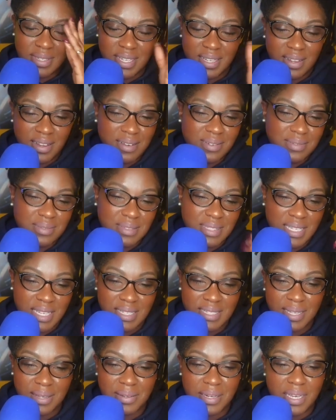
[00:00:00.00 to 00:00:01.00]
You know,
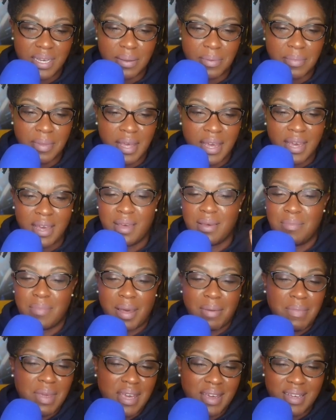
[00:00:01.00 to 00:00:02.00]
that's on them.
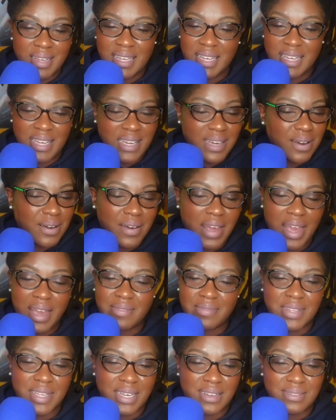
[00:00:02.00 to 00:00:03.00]
My man, he ain't gonna
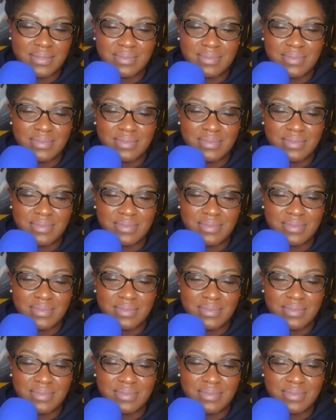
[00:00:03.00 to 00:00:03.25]
have that.